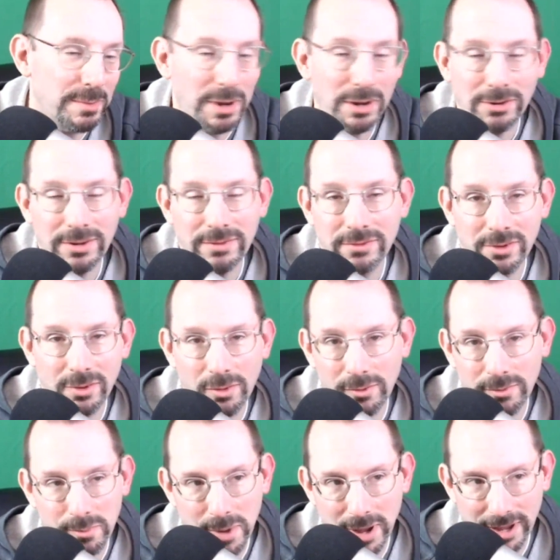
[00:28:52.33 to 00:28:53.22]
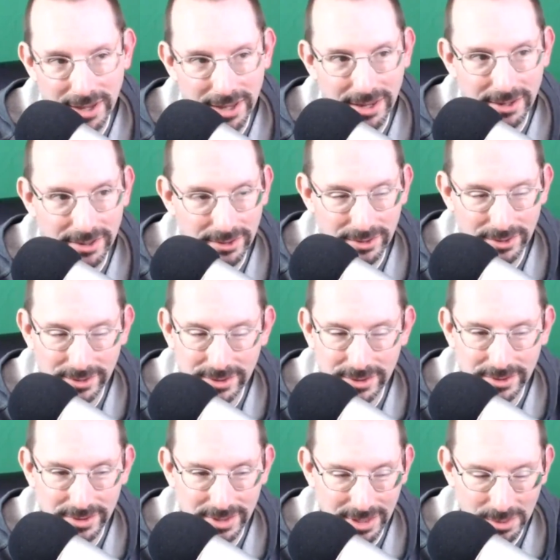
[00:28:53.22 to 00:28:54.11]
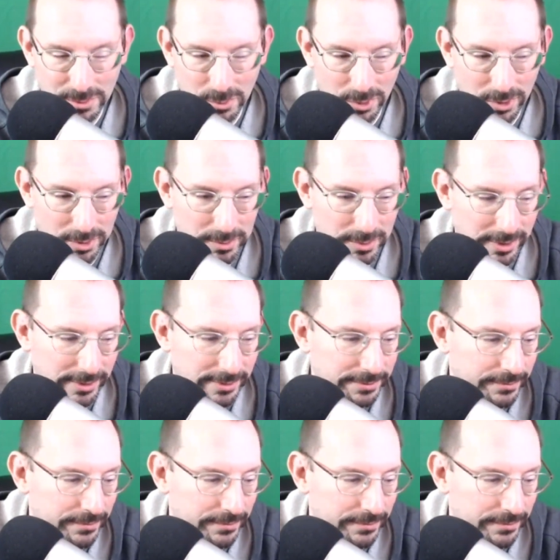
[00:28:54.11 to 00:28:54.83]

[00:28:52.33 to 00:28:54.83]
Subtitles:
I don't even know if Mayanna does this anymore, but